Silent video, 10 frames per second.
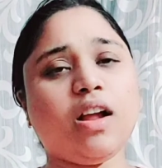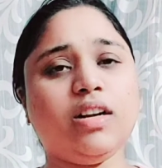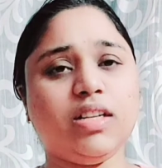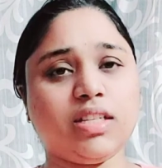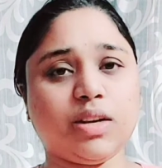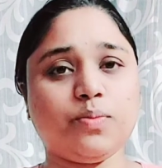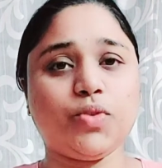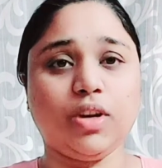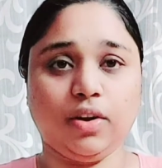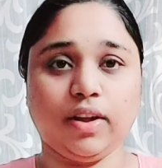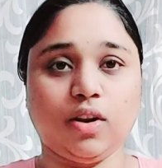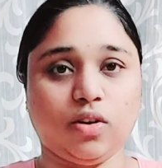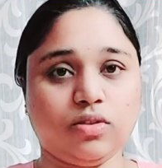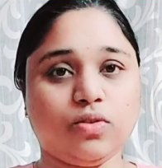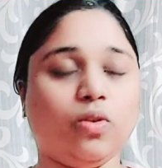description. You can
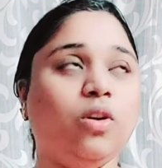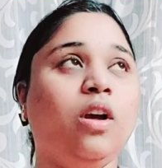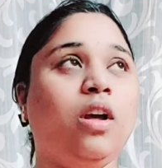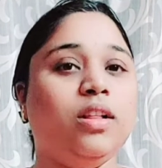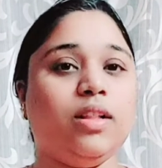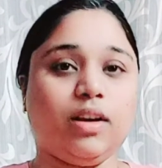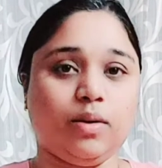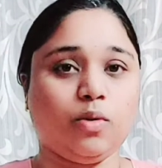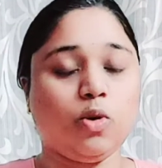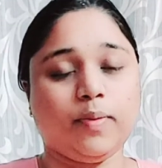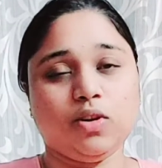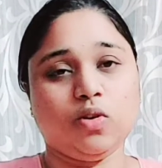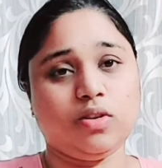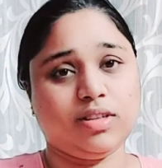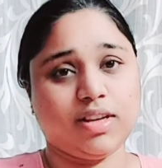also, the coupon
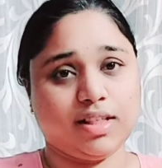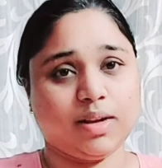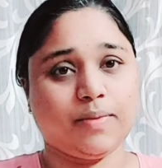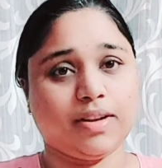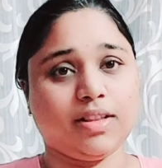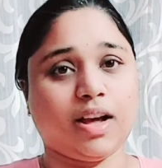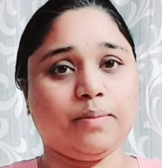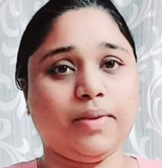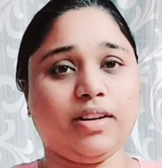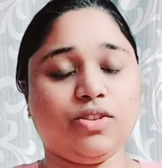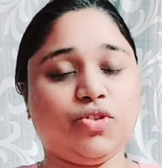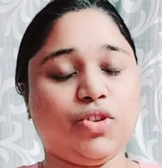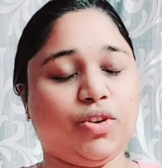code is nothing but the updated sheet.